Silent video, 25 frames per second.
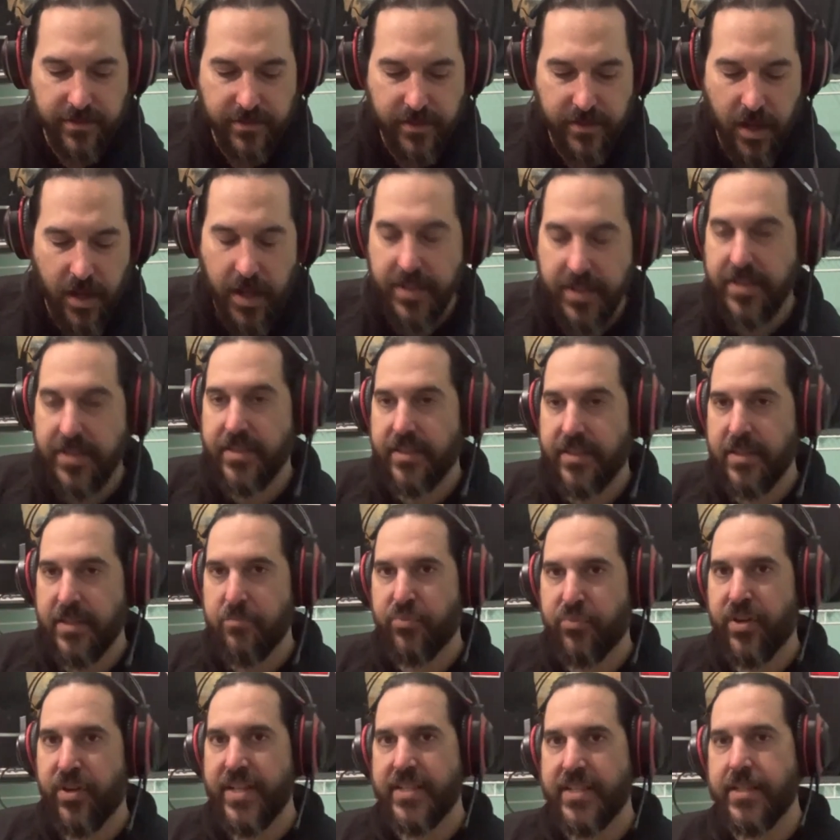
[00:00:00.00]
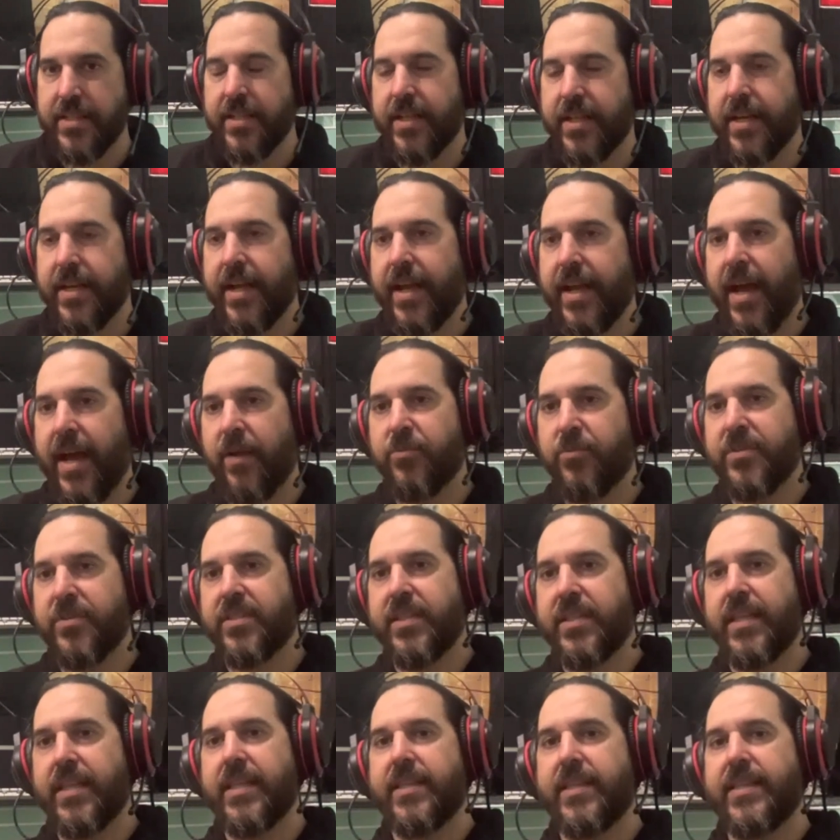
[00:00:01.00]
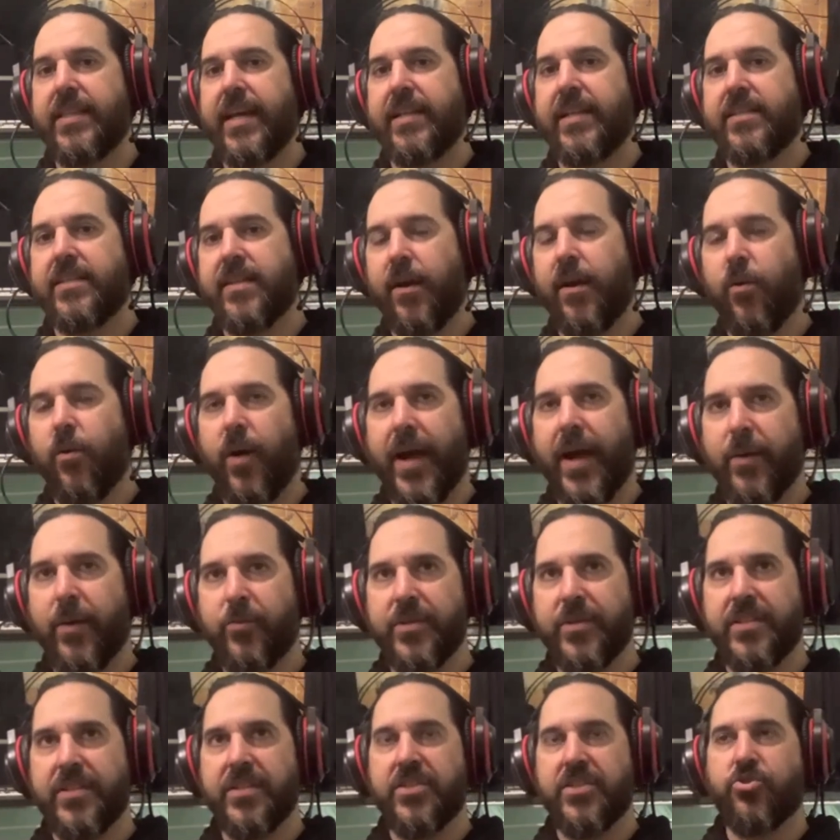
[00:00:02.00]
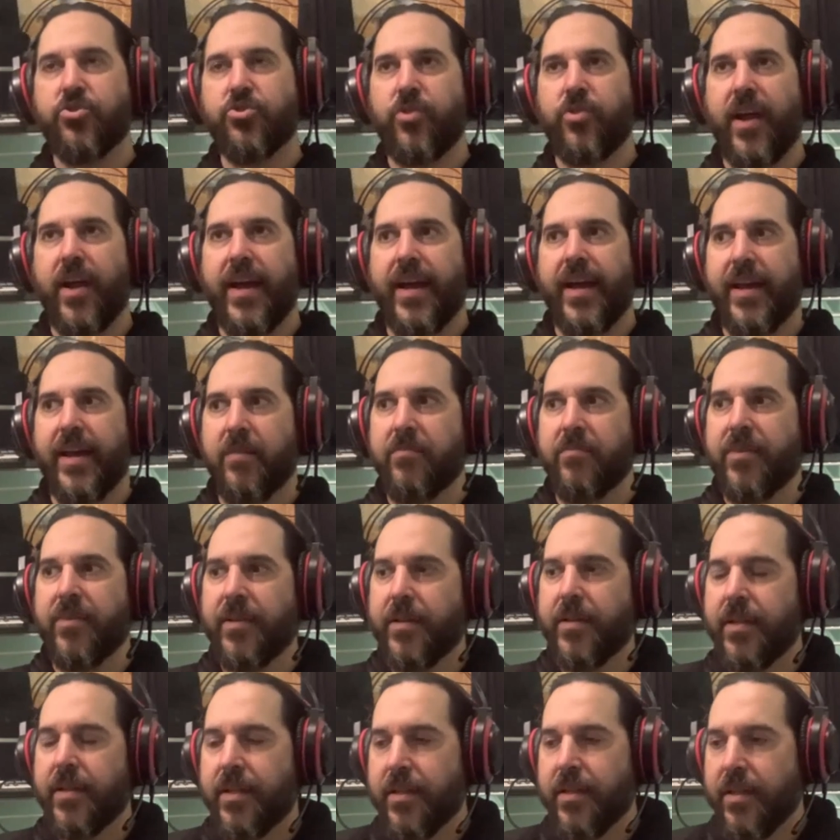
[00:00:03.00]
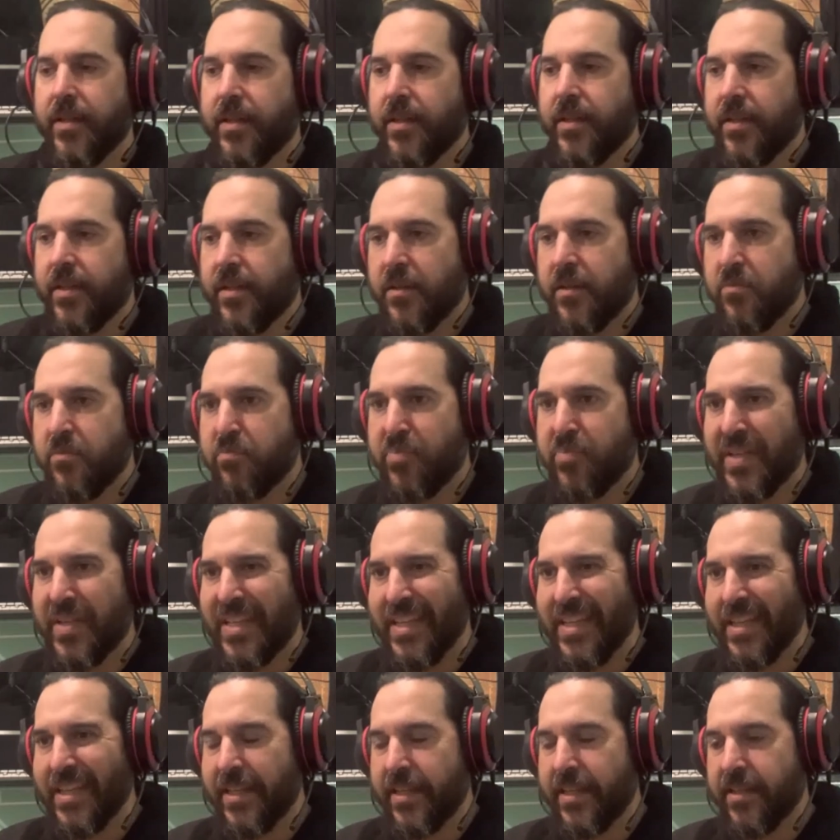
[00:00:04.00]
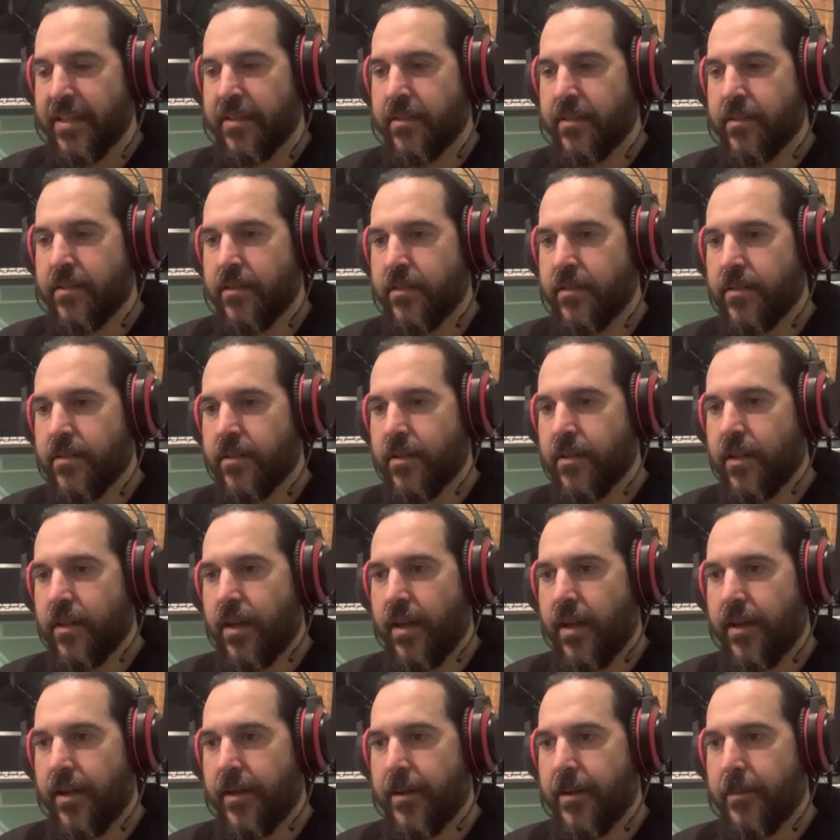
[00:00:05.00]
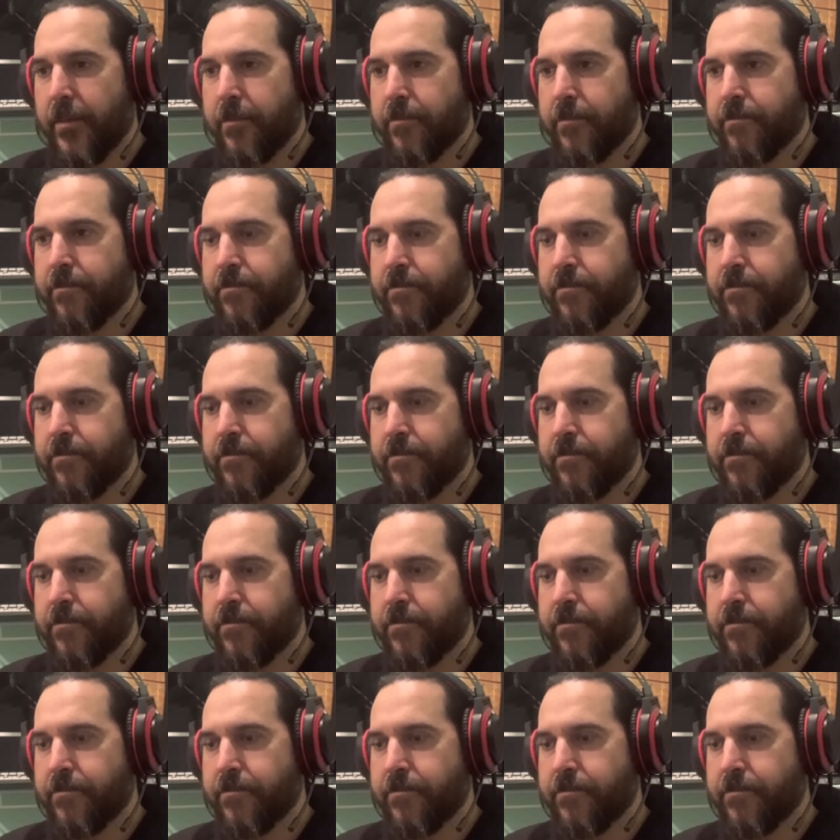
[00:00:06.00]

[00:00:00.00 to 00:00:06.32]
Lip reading: constantly present. And I would say that that's how I would describe being a